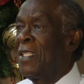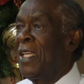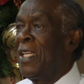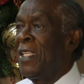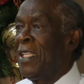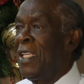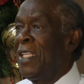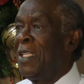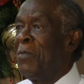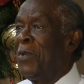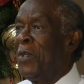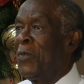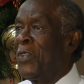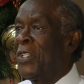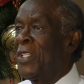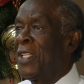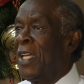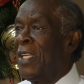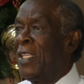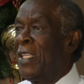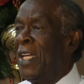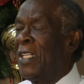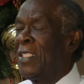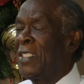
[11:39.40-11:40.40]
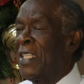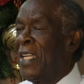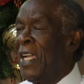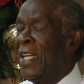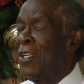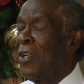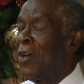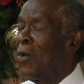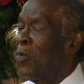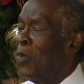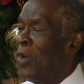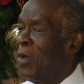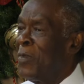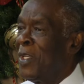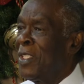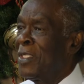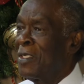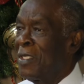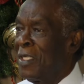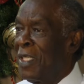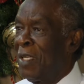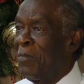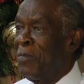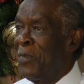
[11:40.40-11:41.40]
They need to be with their dads. And I know
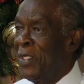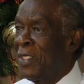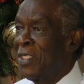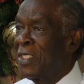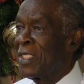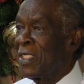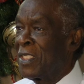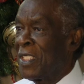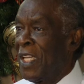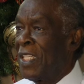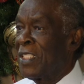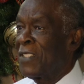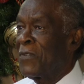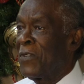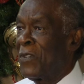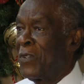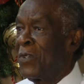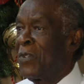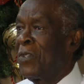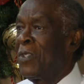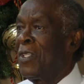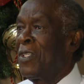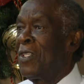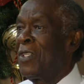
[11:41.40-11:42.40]
women have been successful